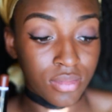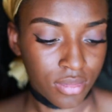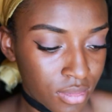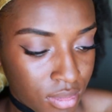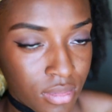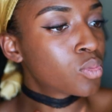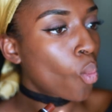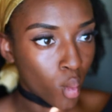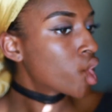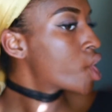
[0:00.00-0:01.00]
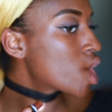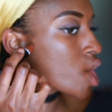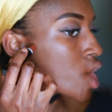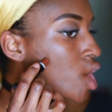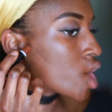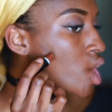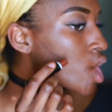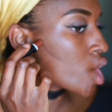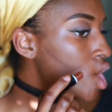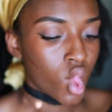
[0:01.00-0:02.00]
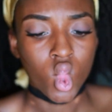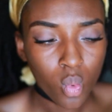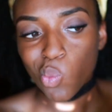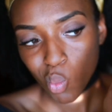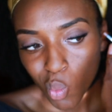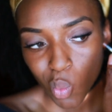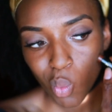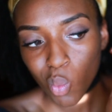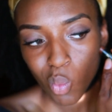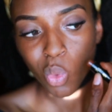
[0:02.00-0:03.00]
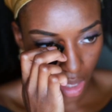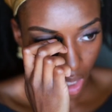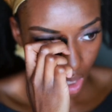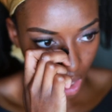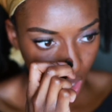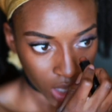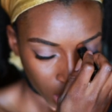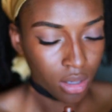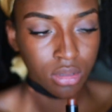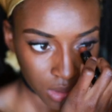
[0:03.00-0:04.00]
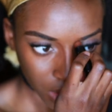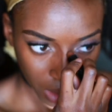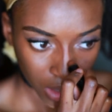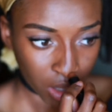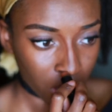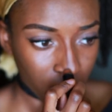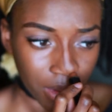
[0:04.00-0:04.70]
But now we're gonna go into my how I contour my face. I use a black